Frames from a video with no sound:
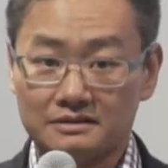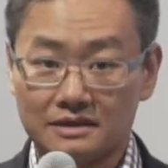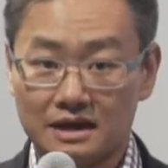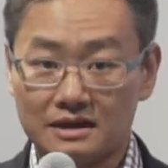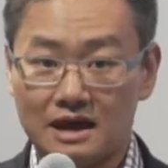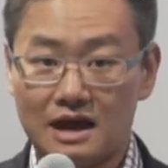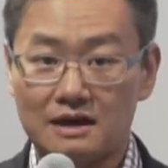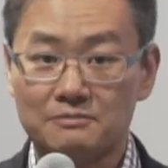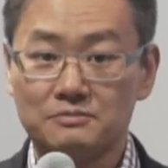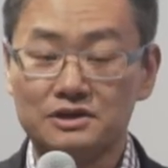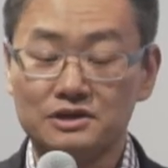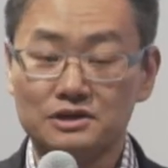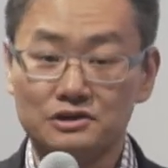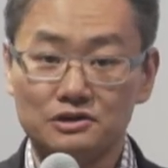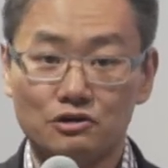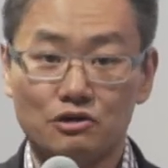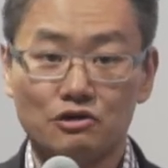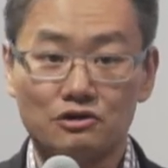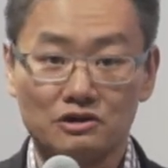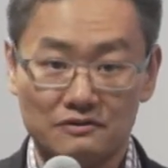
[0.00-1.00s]
set up
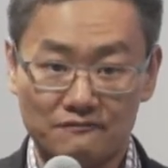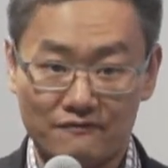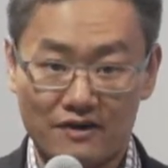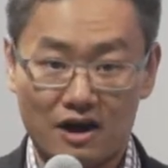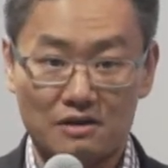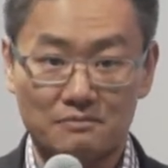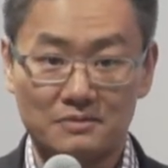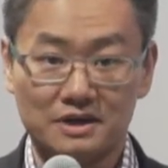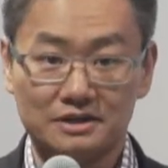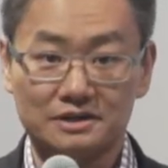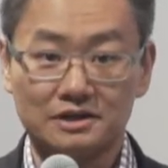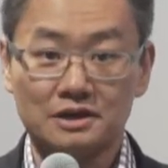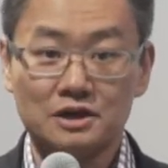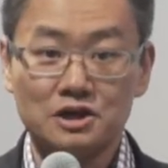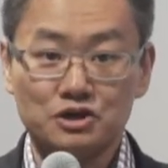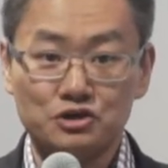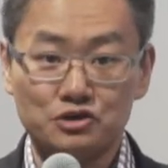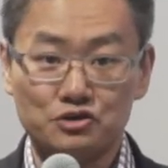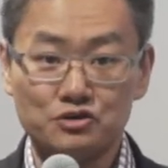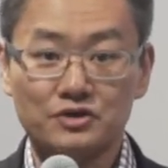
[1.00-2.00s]
in your environment.
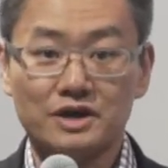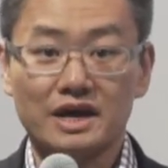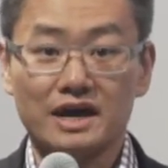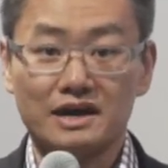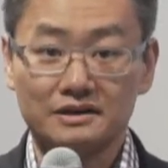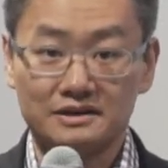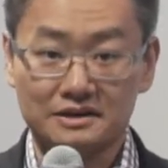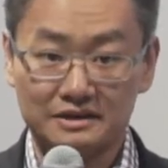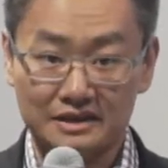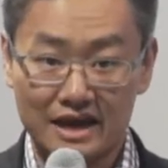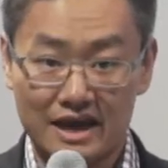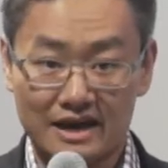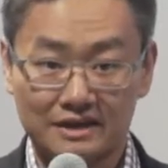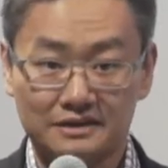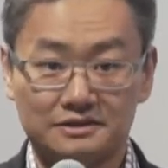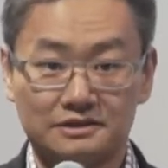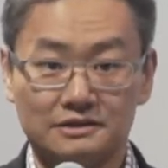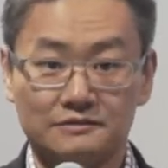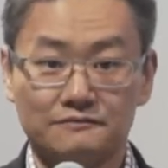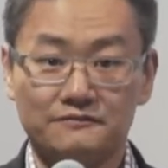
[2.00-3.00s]
You can
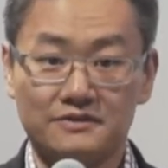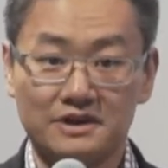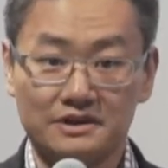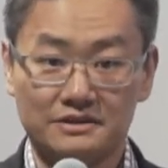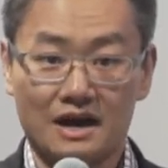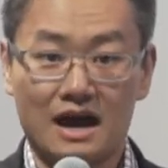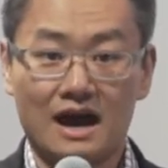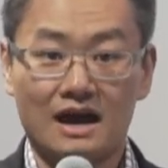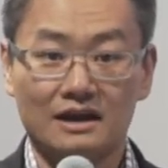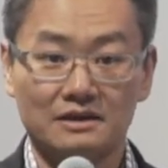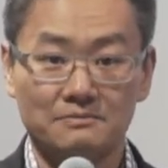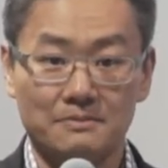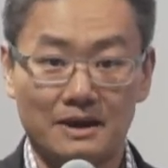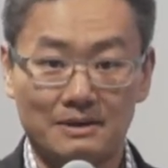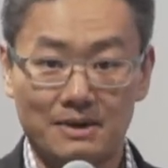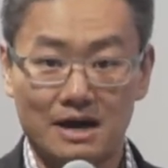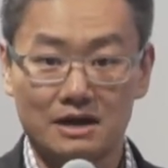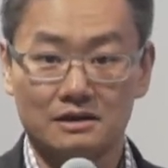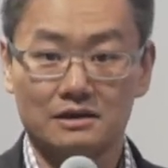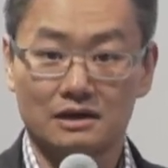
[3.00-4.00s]
connect with
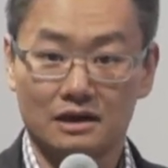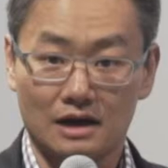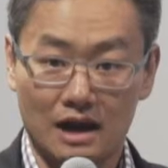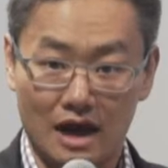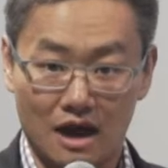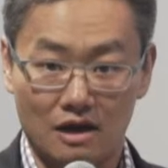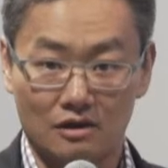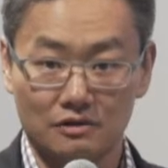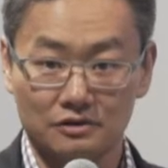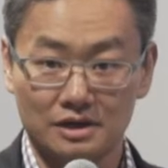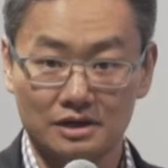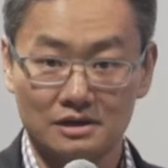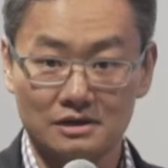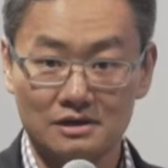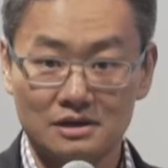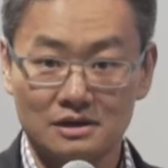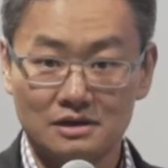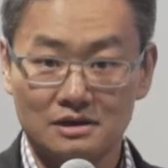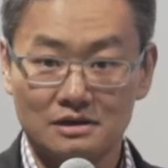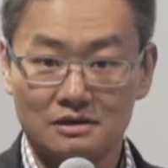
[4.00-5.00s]
Alibaba Cloud,
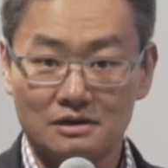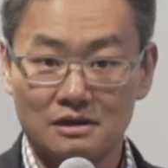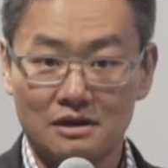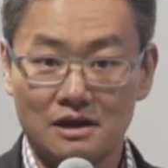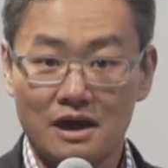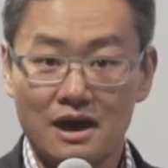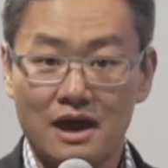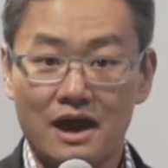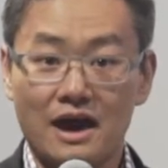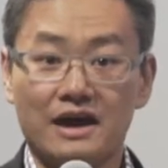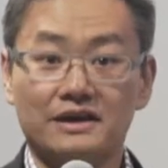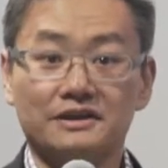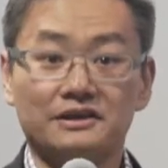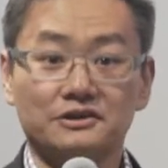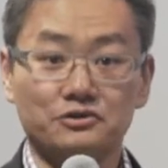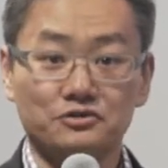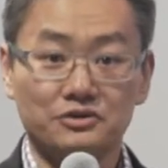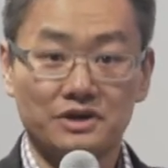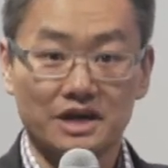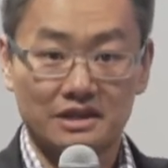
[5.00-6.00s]
and
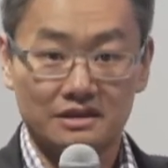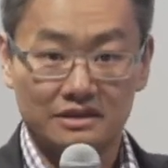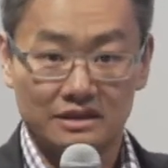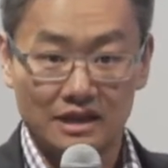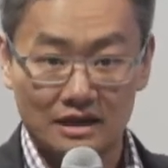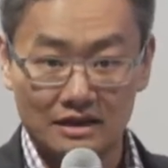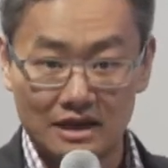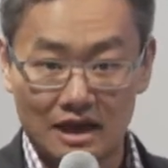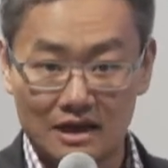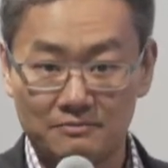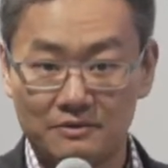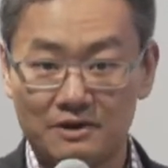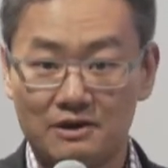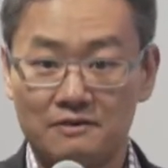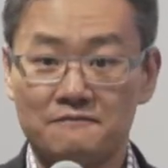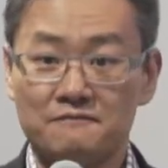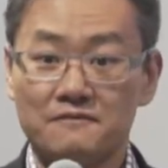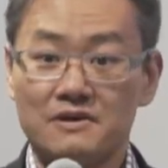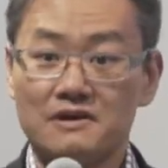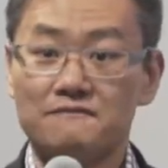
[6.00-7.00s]
you can set up
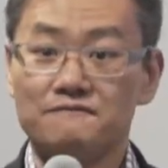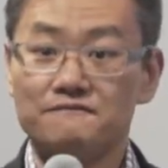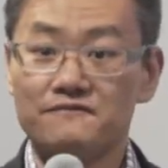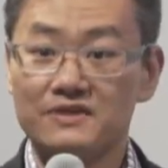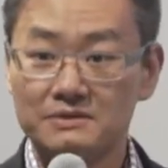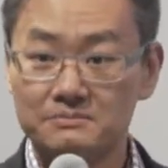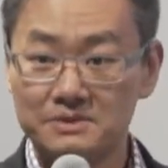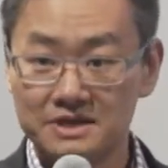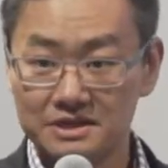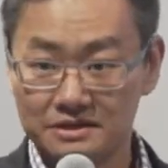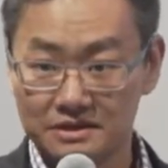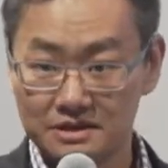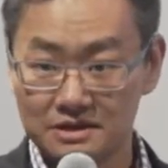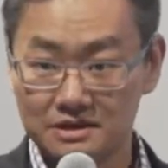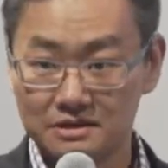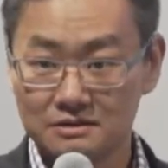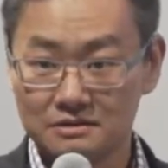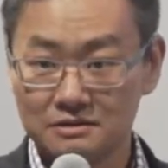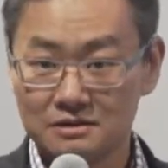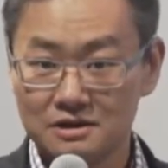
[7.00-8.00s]
a
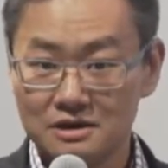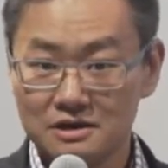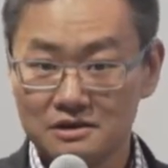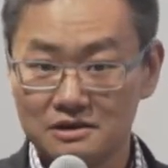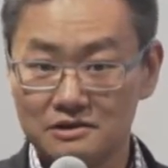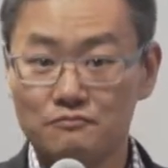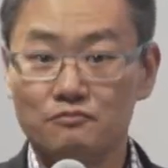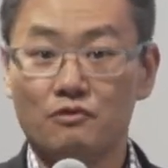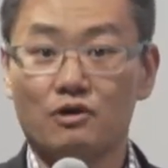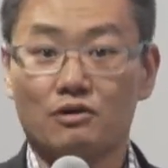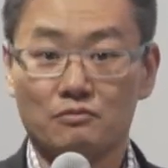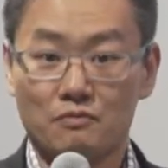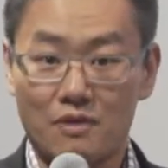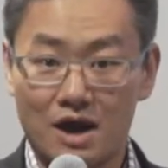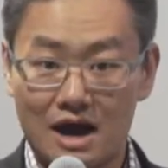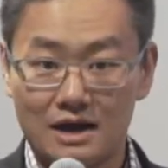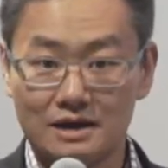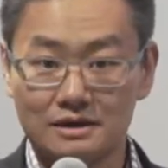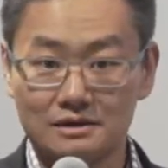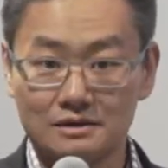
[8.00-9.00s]
VPC in
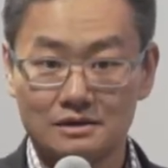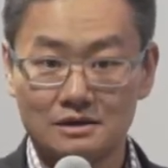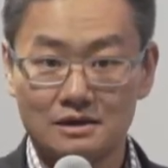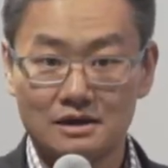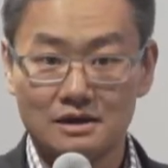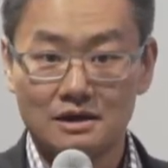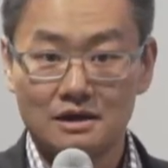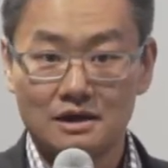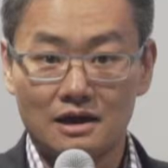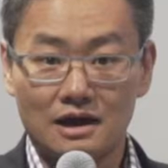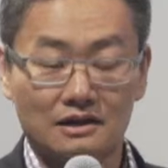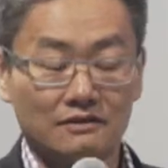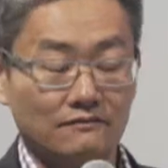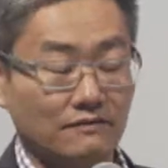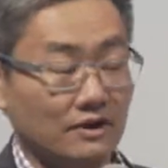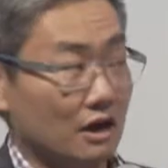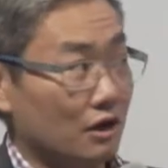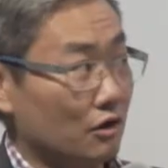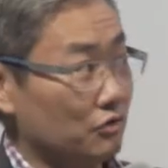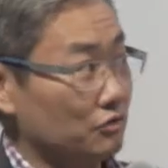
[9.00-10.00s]
worldwide.
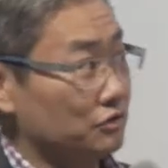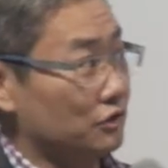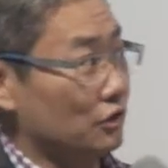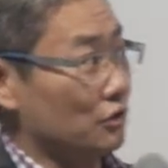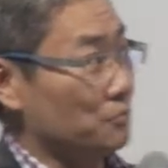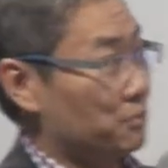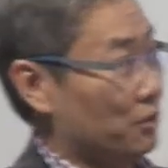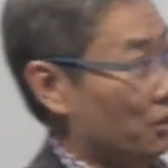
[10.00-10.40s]
And we also